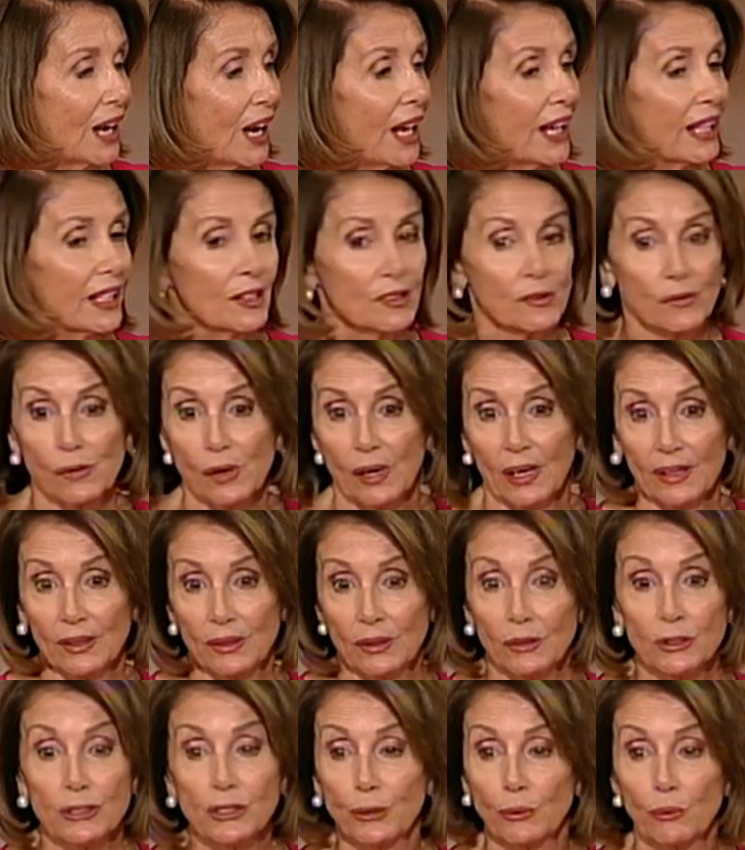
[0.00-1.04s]
I,
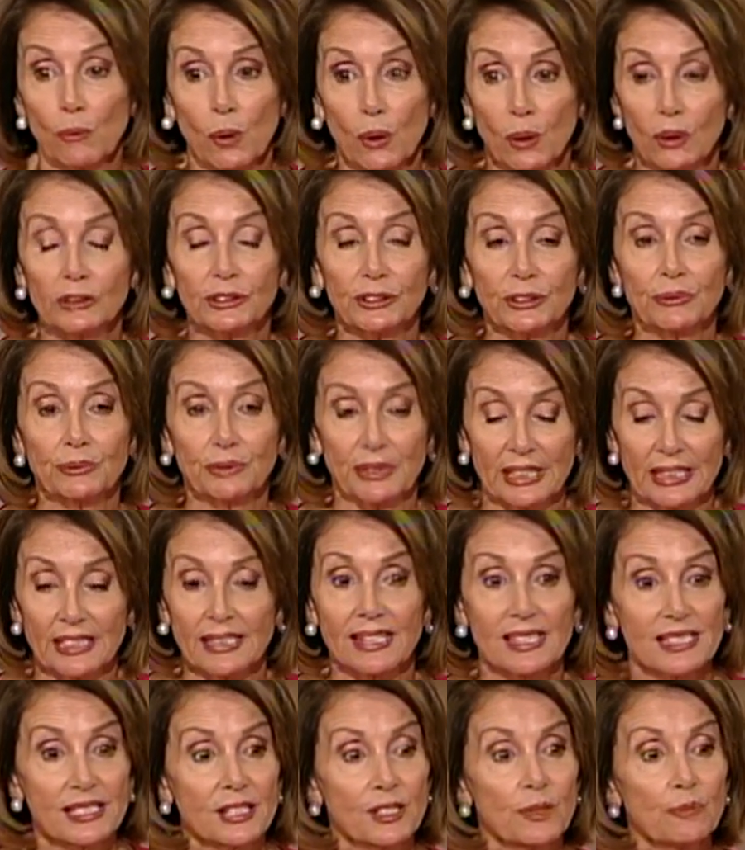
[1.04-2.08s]
I, urge you all to read
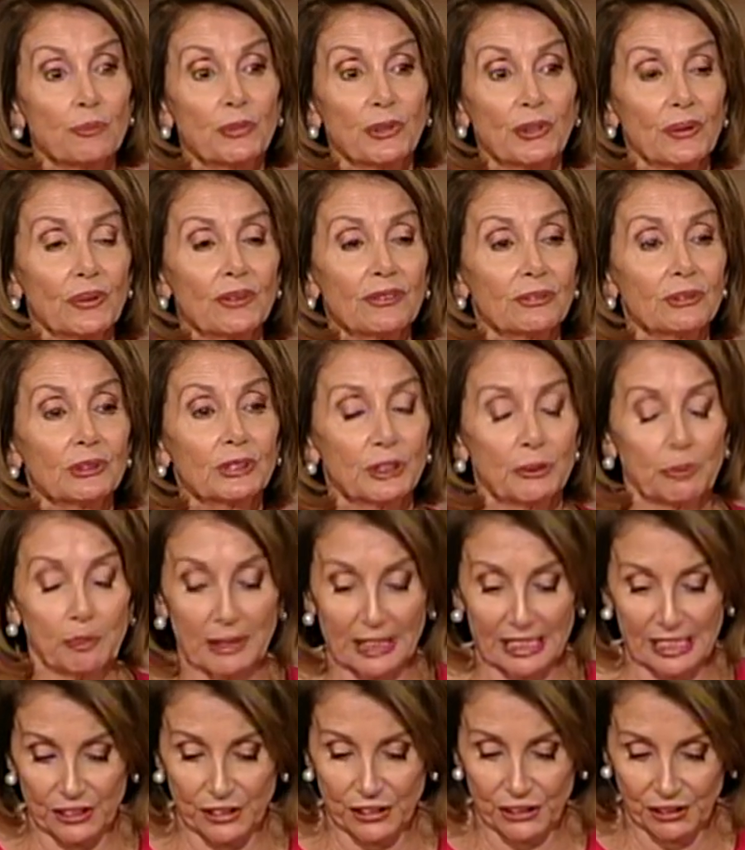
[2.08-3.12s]
it, it's a beautiful
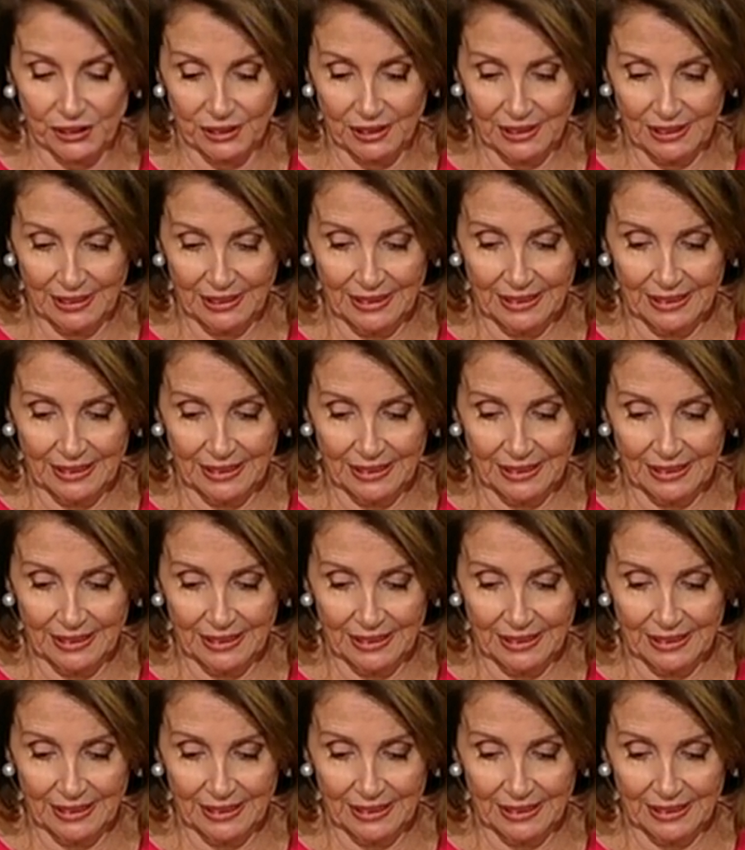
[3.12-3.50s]
speech.